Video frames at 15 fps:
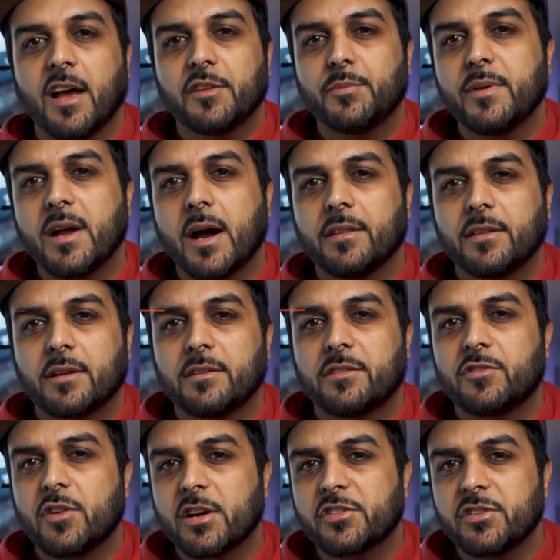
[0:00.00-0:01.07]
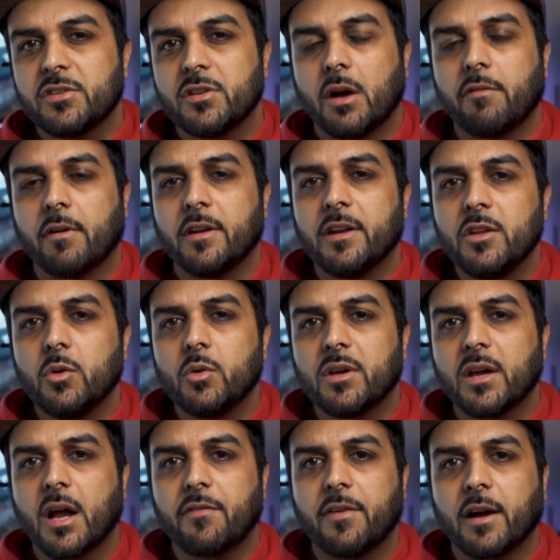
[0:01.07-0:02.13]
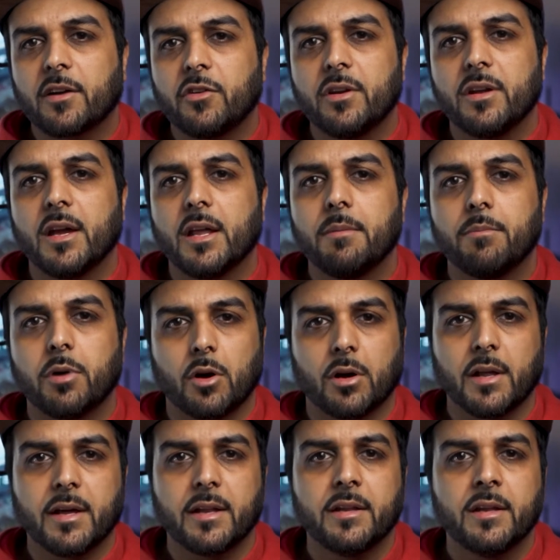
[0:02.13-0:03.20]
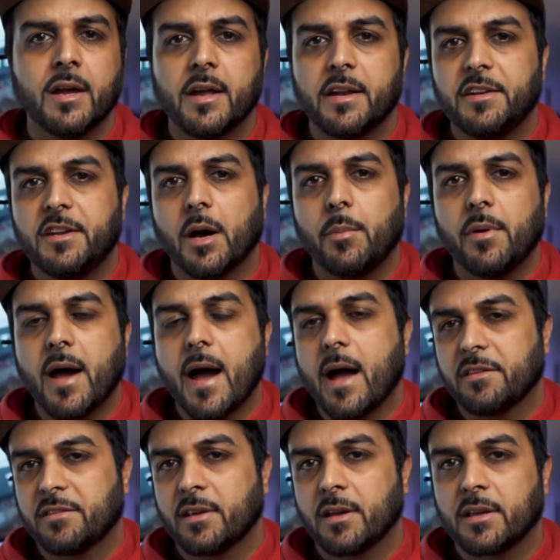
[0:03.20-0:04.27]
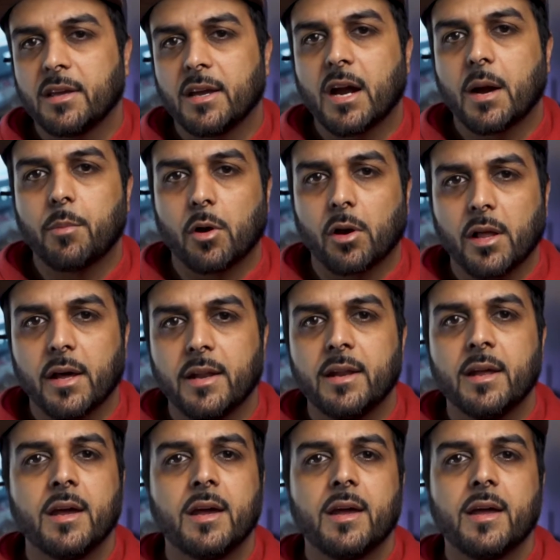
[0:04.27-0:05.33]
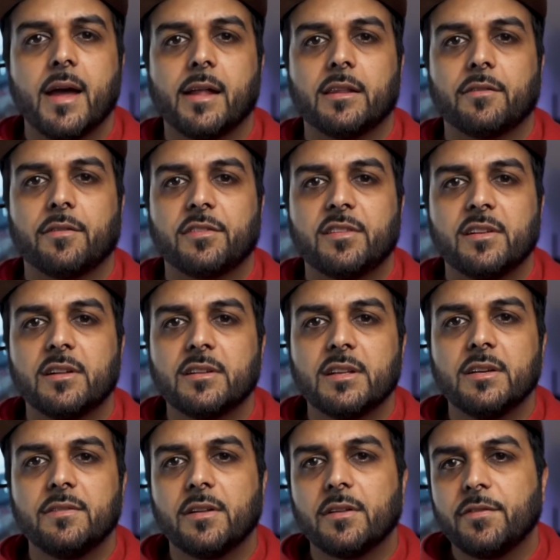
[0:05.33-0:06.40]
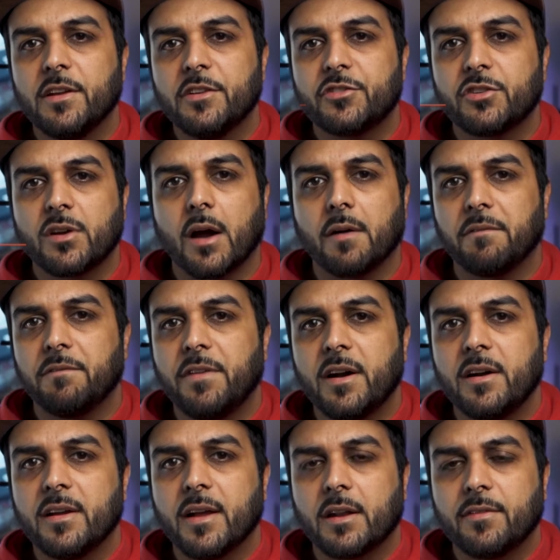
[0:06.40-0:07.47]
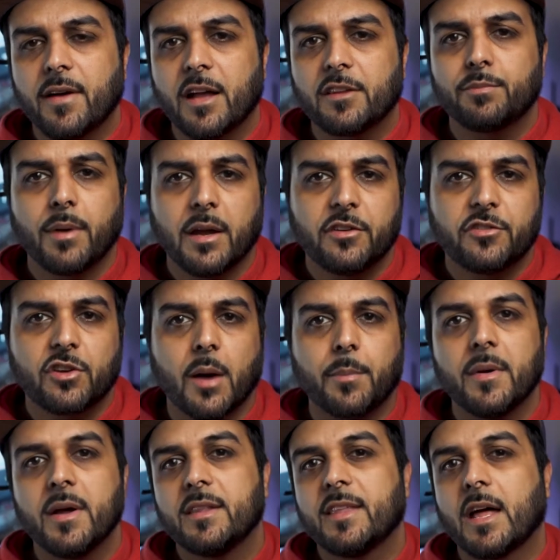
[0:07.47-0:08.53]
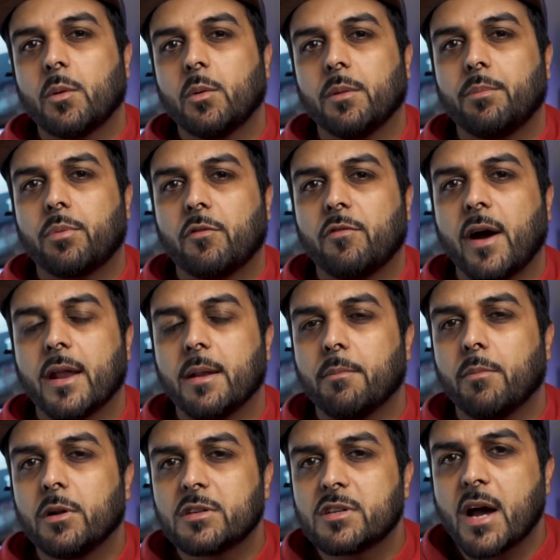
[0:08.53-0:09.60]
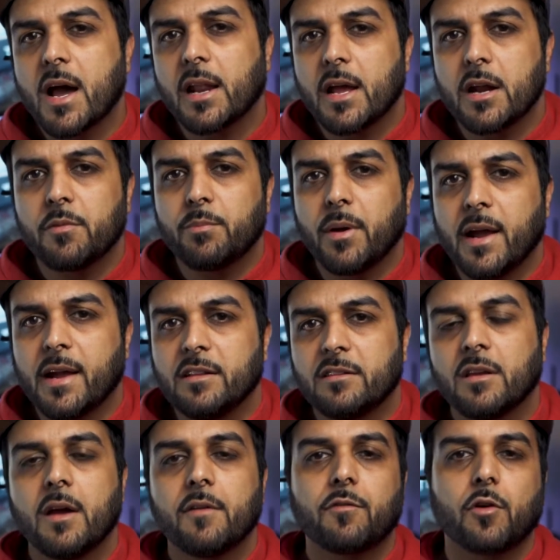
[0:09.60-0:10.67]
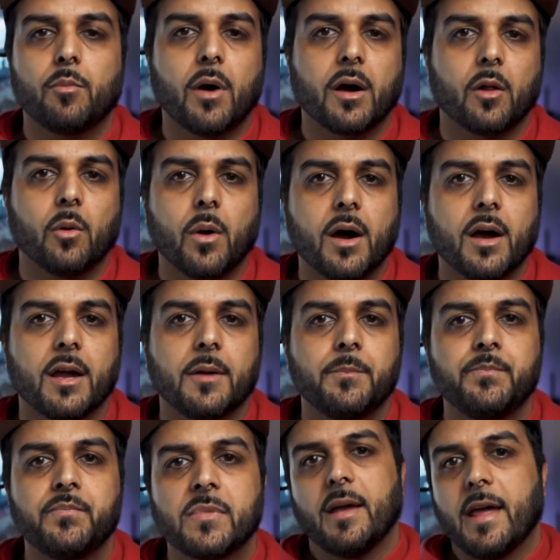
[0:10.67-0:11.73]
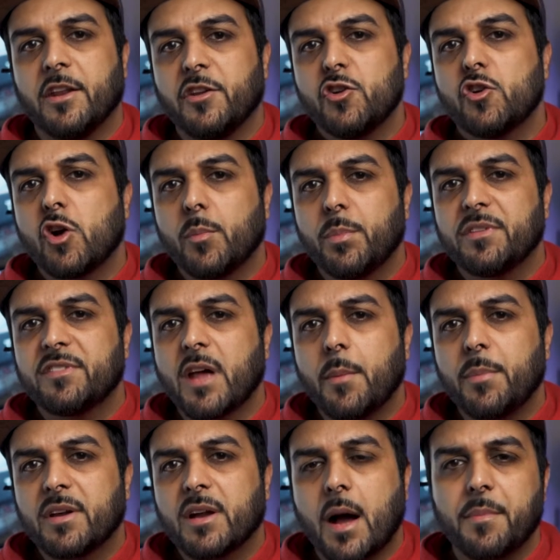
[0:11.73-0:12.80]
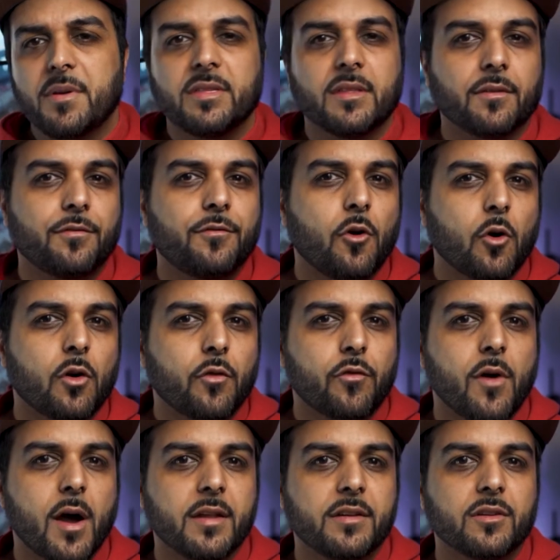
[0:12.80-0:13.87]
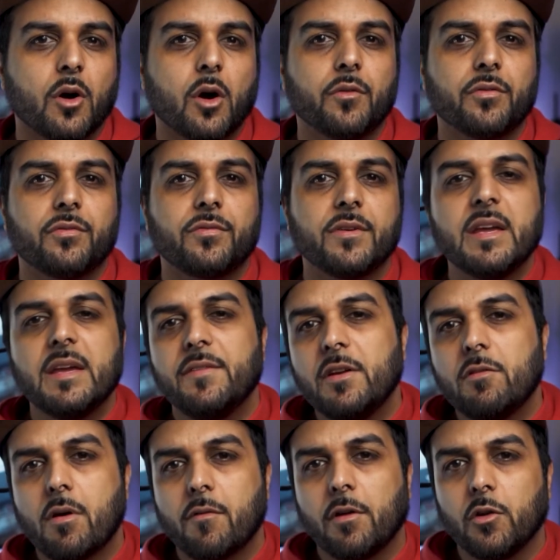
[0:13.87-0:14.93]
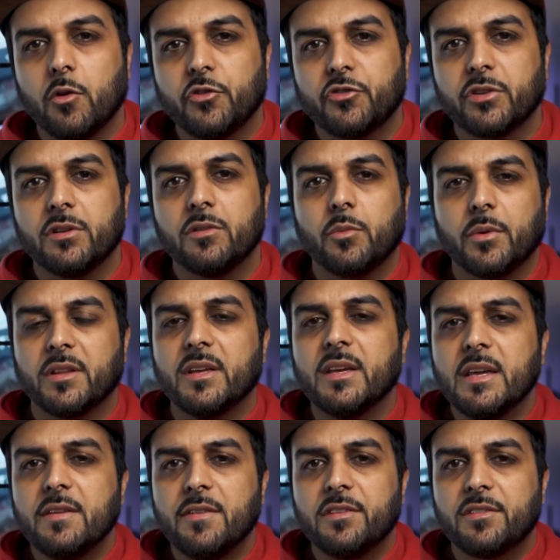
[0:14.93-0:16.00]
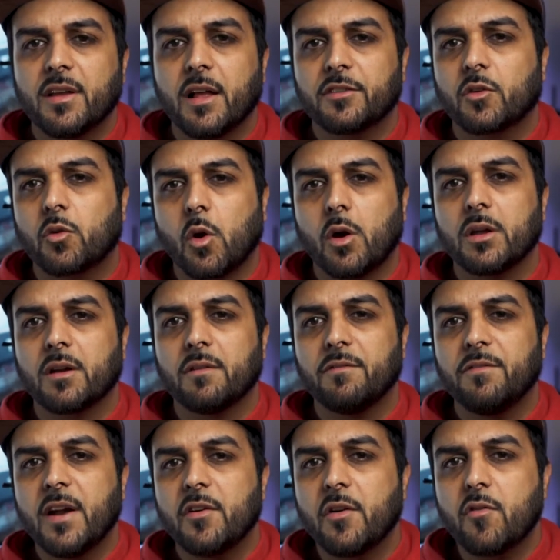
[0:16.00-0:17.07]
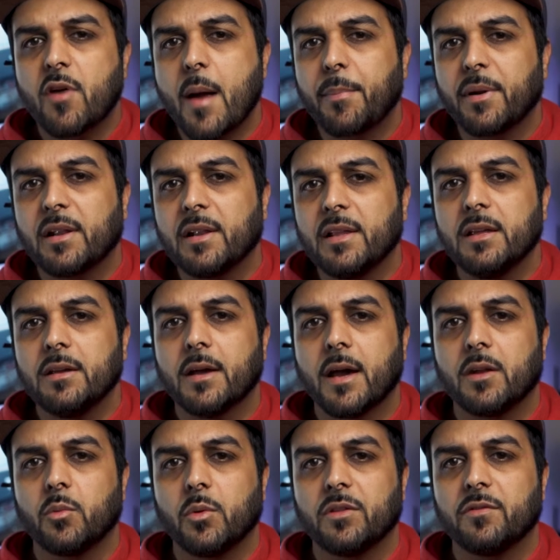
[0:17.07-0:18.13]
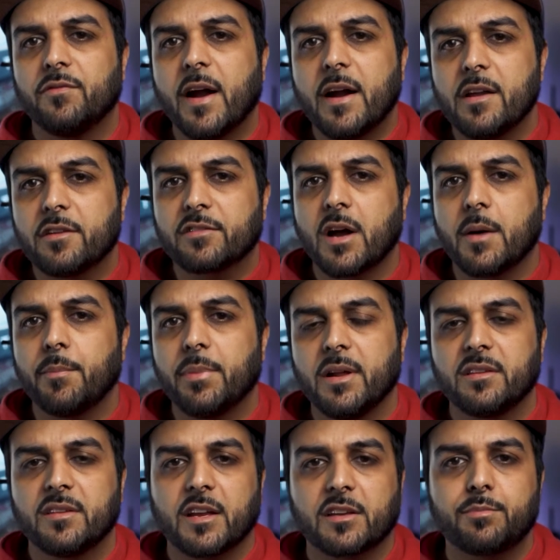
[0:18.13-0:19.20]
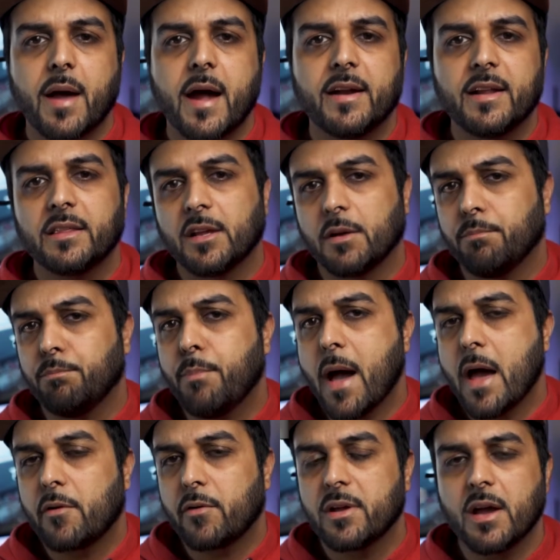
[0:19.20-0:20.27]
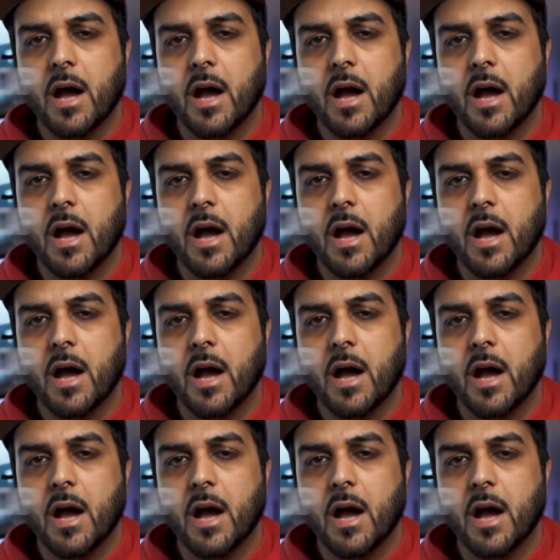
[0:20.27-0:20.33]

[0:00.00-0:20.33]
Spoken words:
has begun the construction of a new Gigafactory in Berlin, dubbed as Giga Berlin, and the facility will feature a very advanced paint shop that will provide multi-layered paints for Model Y. And Europe is now becoming the forefront of EV revolution, with EV sales growing very rapidly and with various companies expanding their battery